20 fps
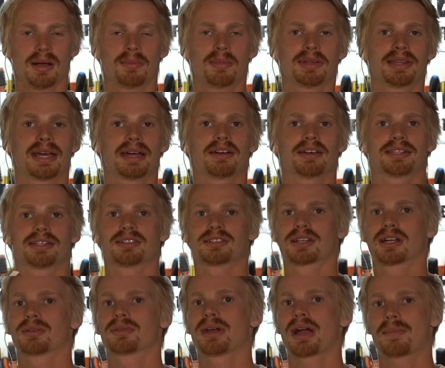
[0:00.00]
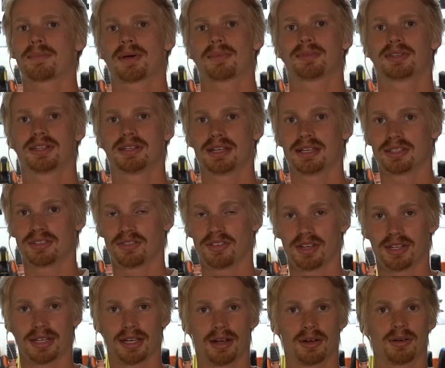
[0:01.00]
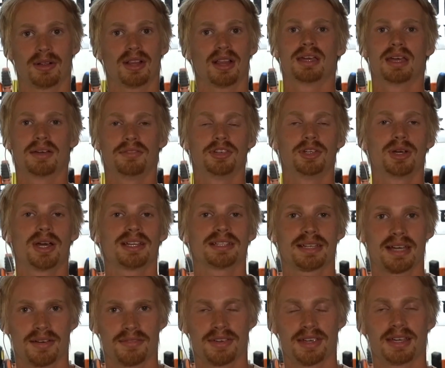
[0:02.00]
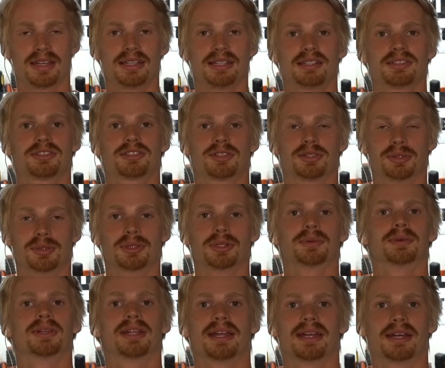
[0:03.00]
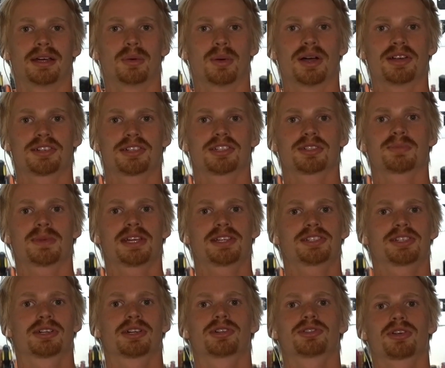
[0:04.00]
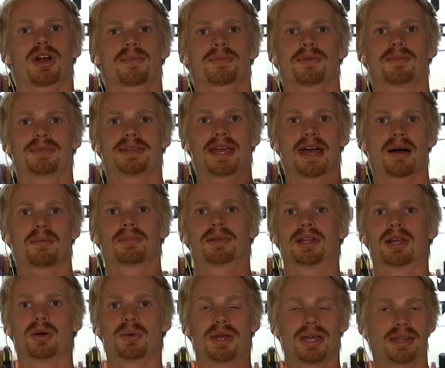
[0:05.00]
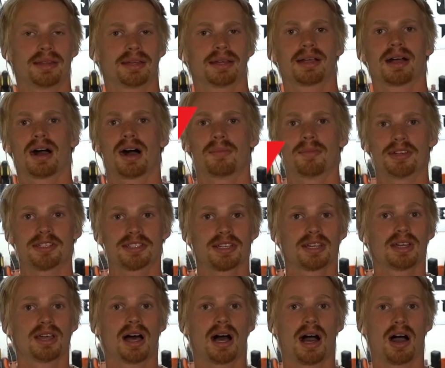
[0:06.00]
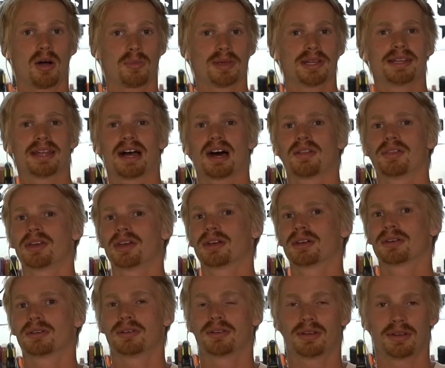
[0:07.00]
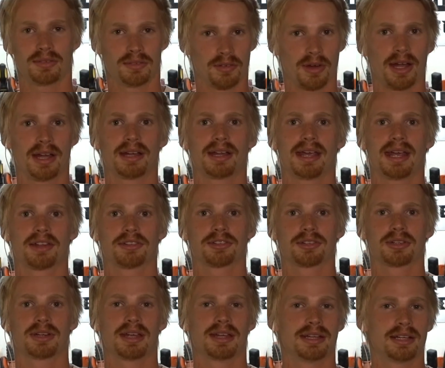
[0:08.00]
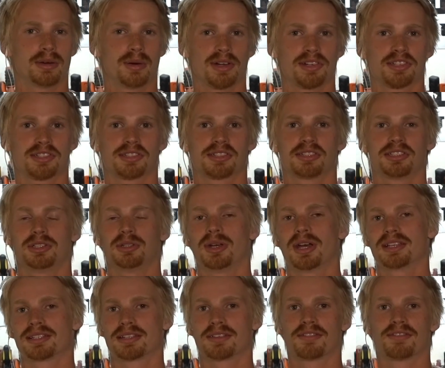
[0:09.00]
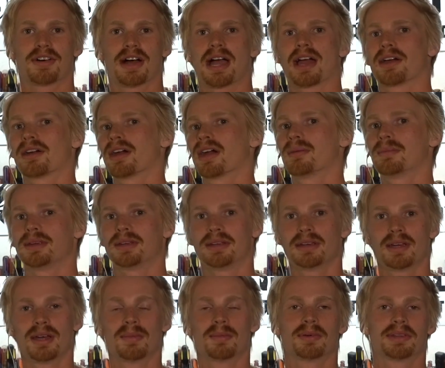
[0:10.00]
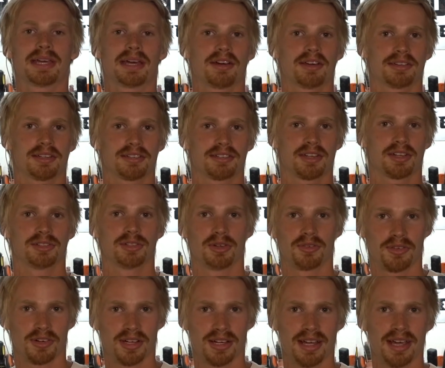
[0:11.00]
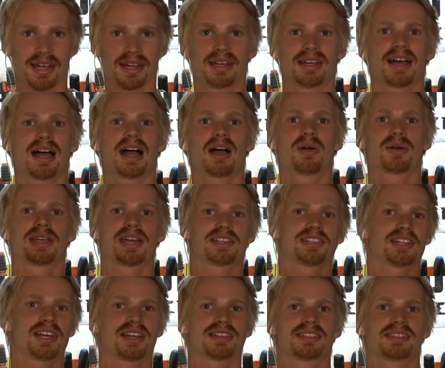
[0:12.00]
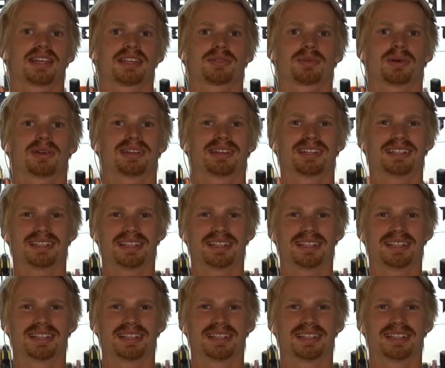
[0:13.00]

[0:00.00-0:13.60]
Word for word: But that right there is gonna wrap up today's video. If you guys have any scooter related questions, make sure to drop them down below in the comments. I'll be down there ready to answer any questions that you guys can fire at me. But that right there is going to do it for today. I will catch you guys in the next one.